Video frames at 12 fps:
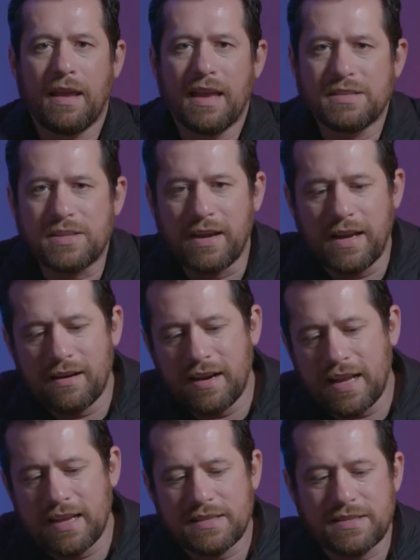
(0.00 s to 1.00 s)
yeah, so here it
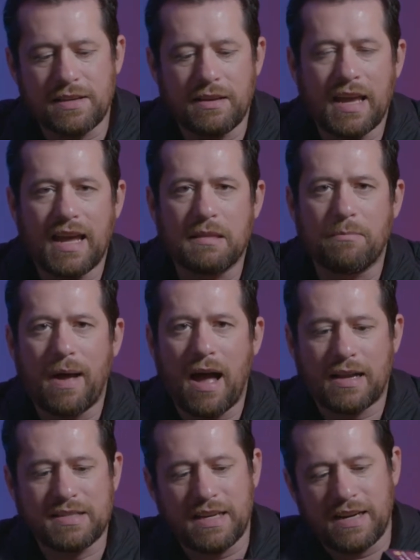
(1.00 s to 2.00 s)
is. So you got the
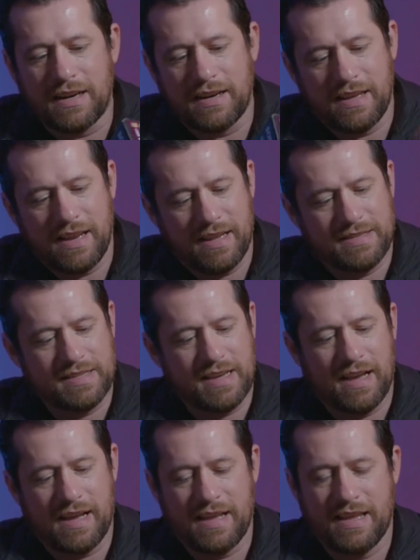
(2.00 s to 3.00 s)
box here, and it's you
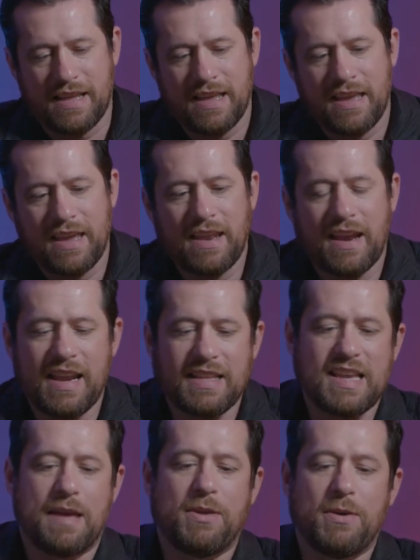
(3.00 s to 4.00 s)
know,
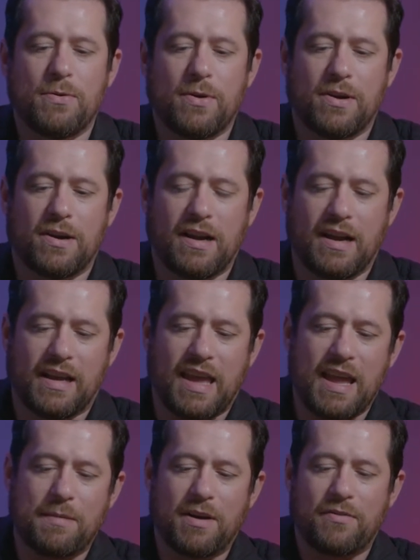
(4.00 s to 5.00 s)
anytime you order a
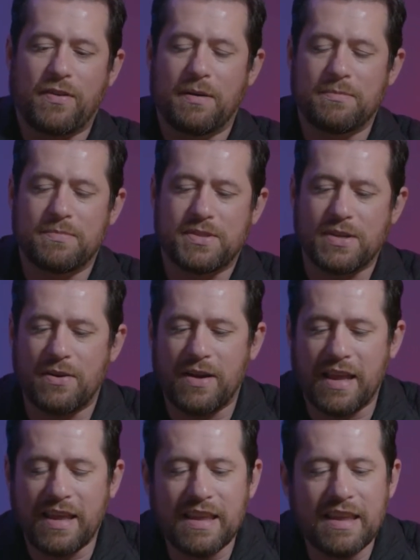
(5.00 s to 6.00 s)
camera from
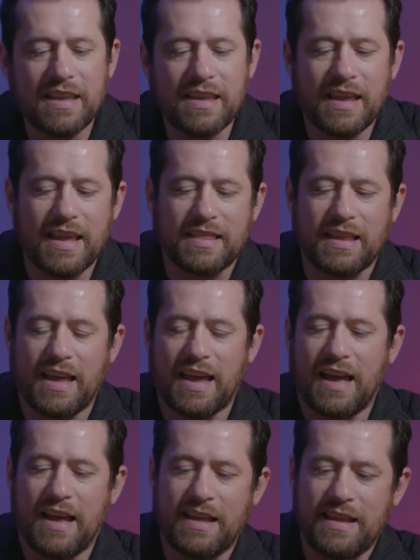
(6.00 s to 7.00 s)
Sony, you get the